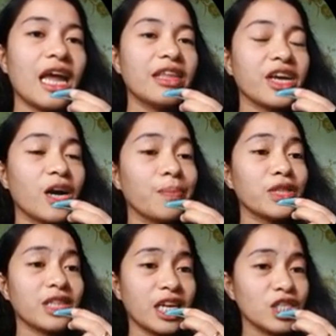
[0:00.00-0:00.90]
in the
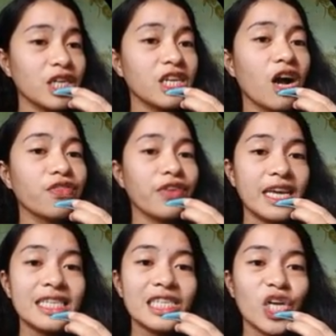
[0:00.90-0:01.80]
computation of
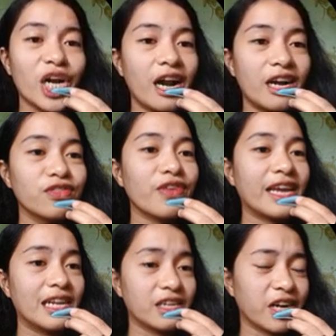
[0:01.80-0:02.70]
his or her
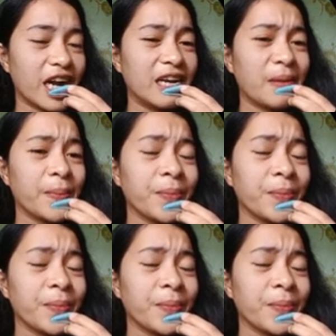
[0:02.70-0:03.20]
final grade.